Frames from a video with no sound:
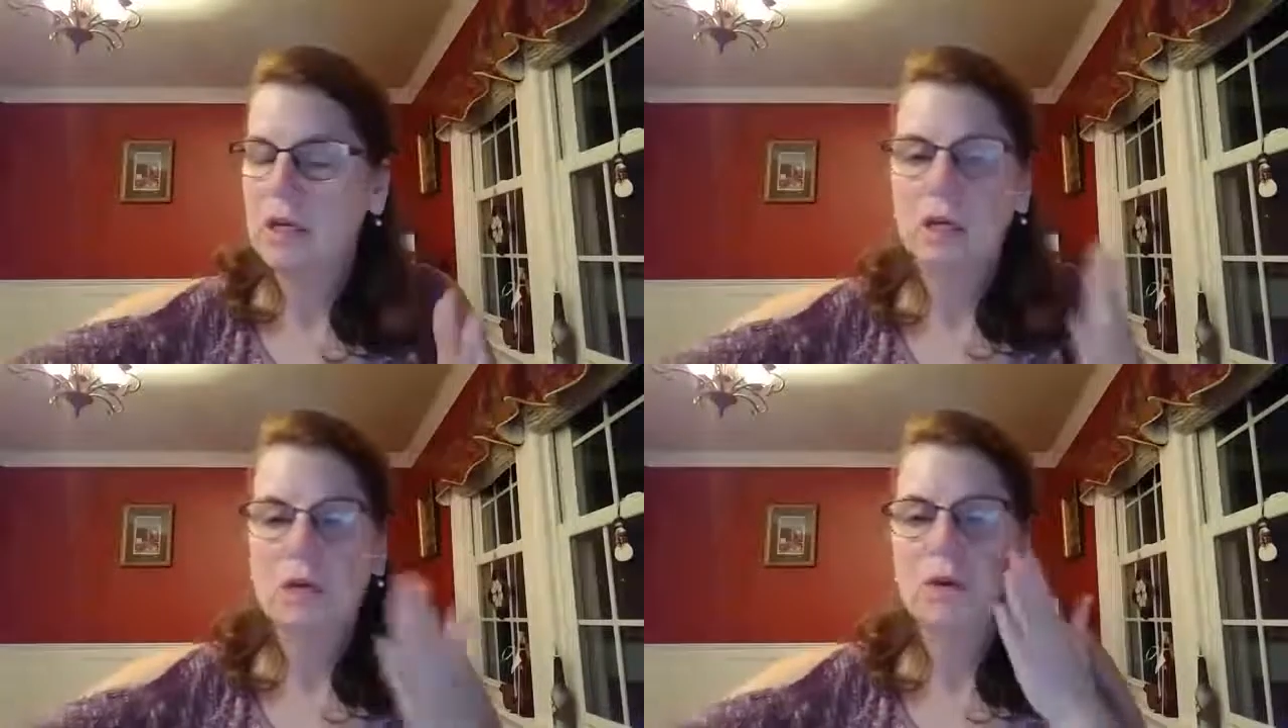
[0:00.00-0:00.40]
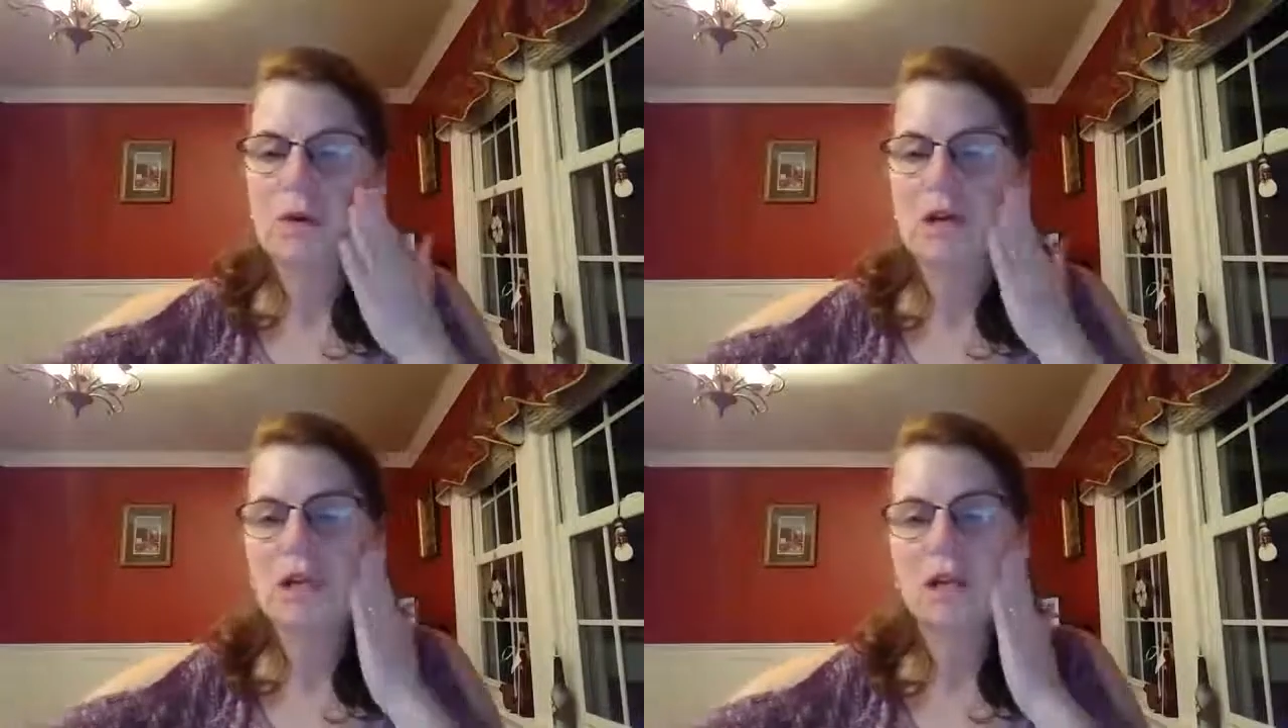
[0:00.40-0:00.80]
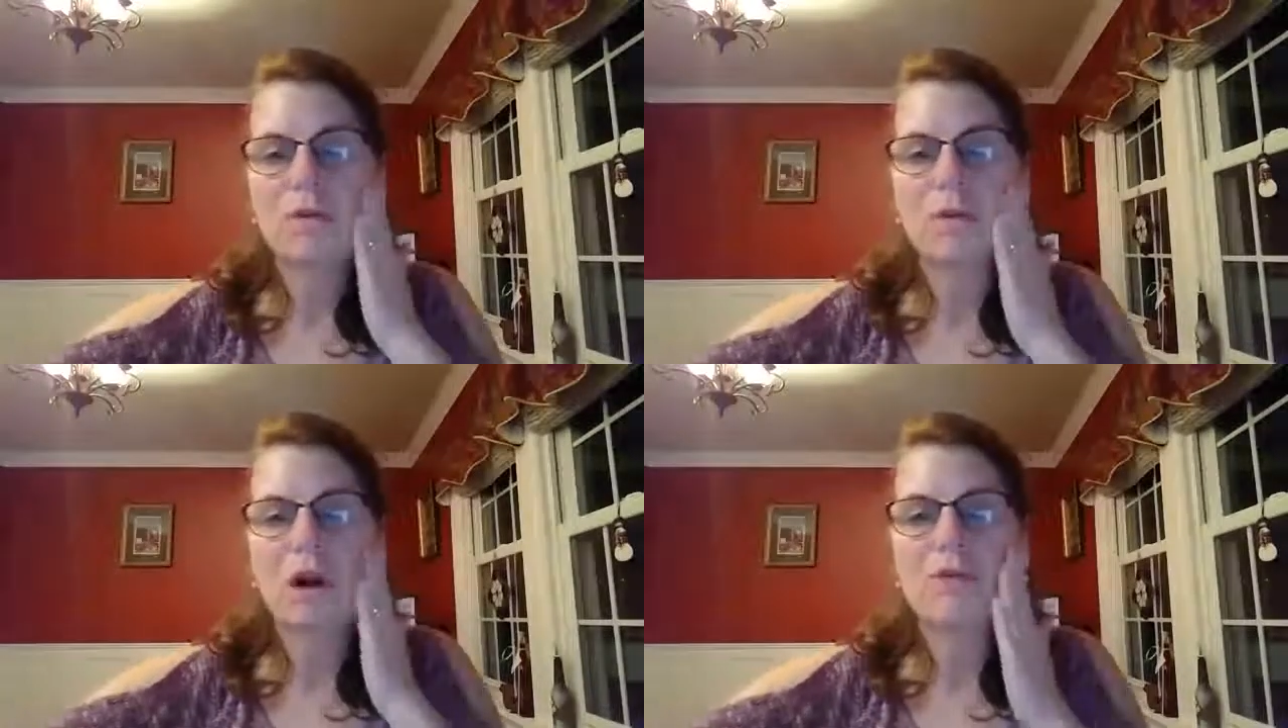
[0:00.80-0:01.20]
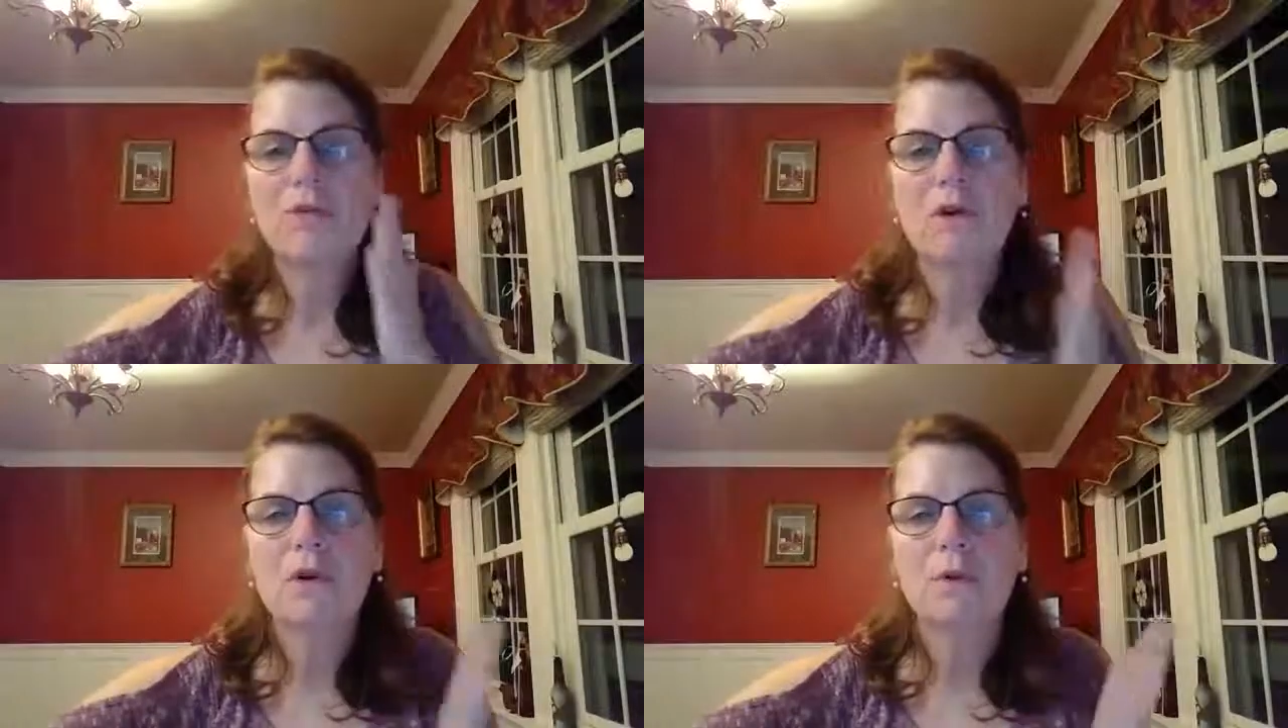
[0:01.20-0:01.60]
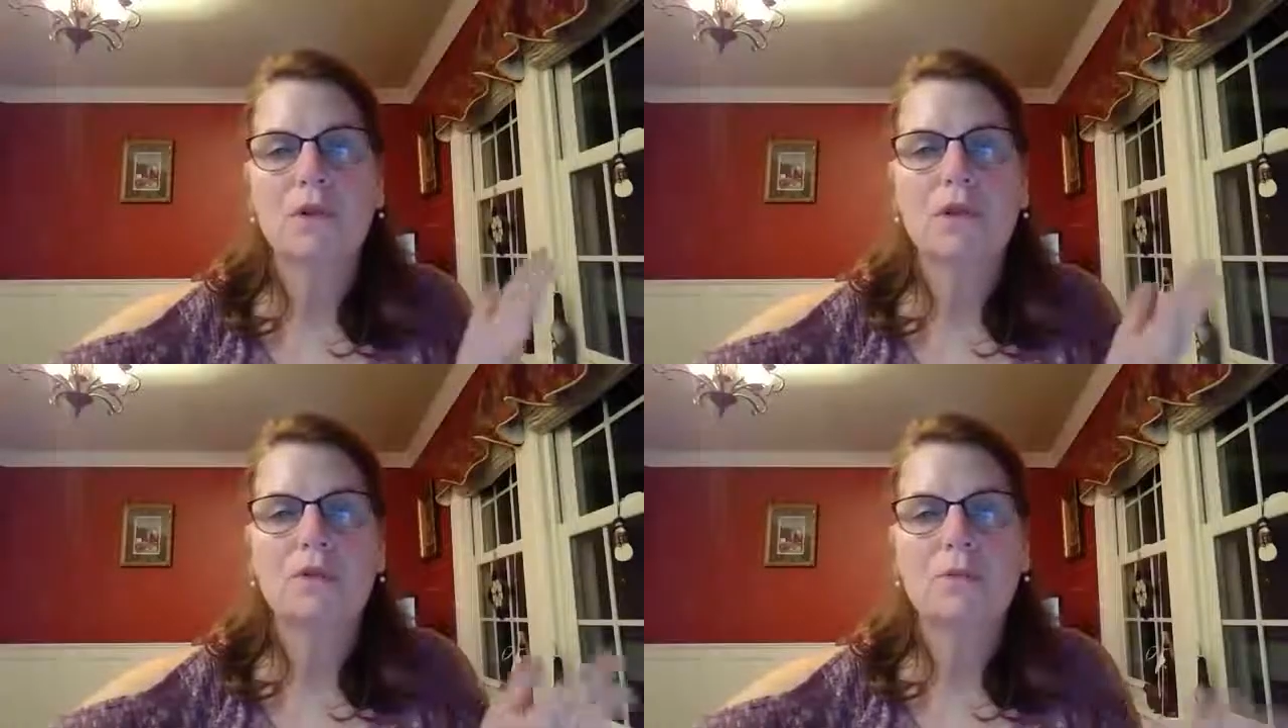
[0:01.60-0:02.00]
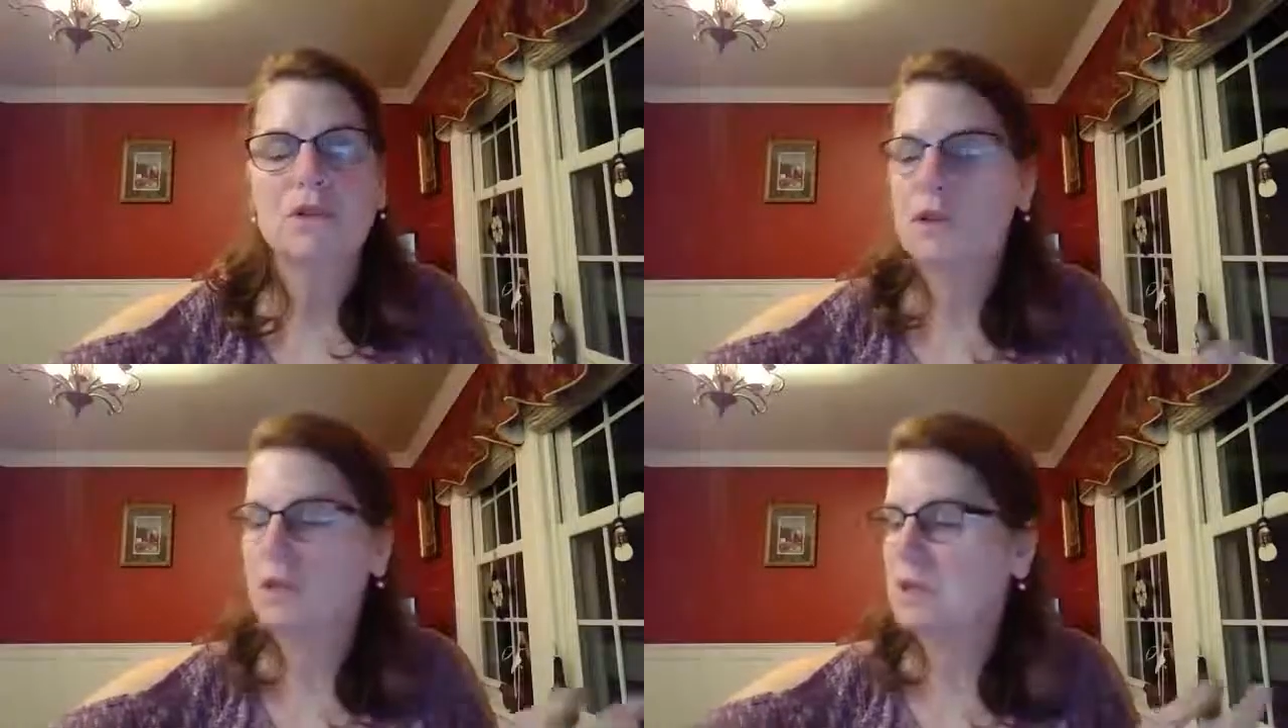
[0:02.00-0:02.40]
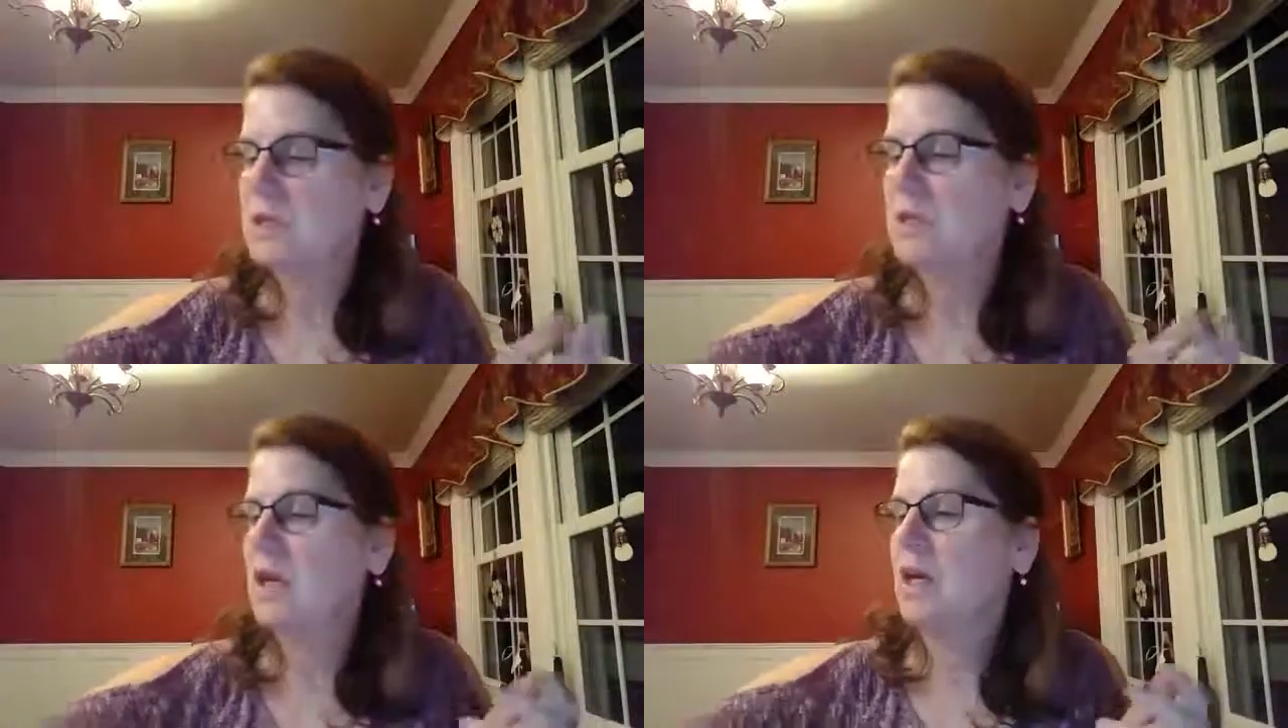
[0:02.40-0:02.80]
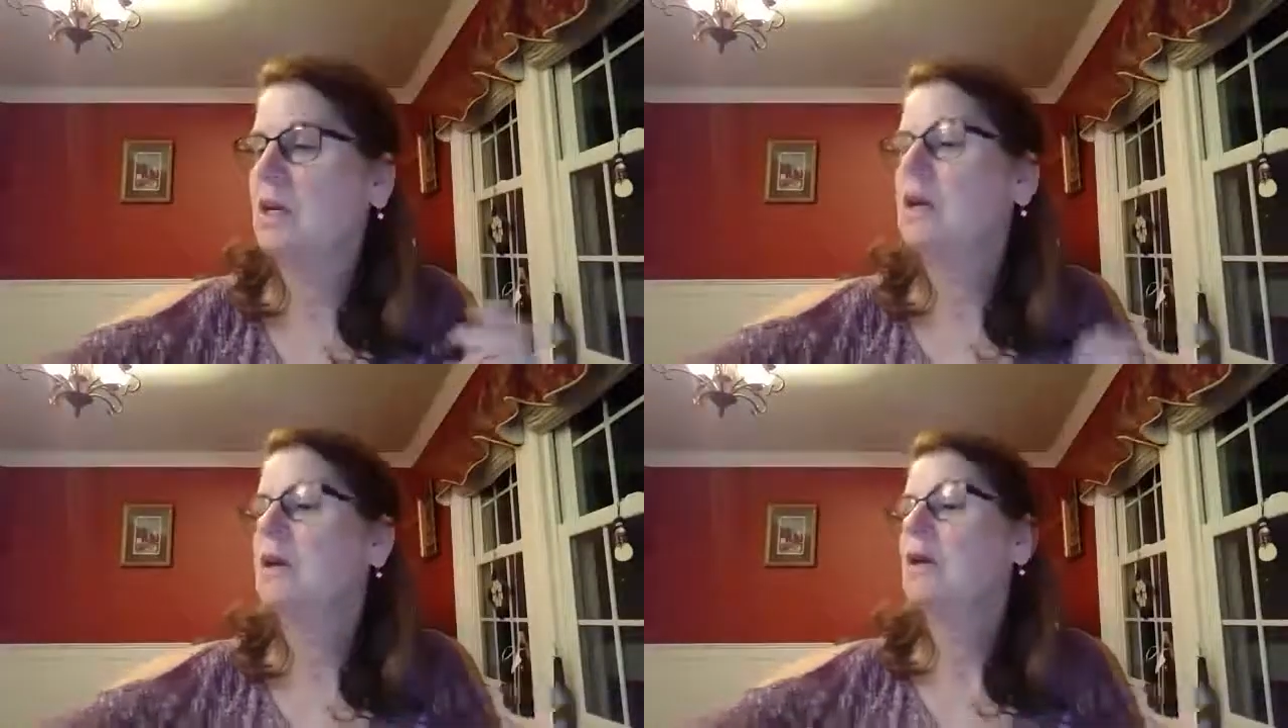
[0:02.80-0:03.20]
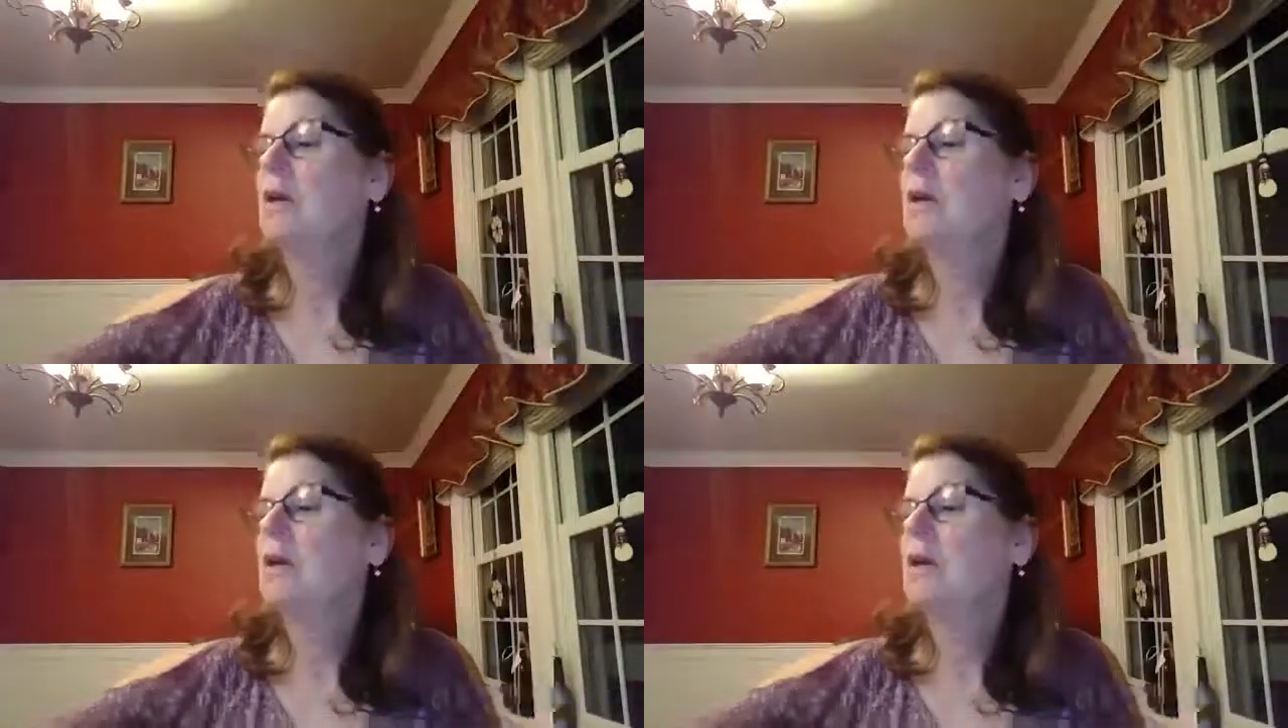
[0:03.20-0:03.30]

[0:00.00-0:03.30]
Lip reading: You don't want anything rough with mature skin.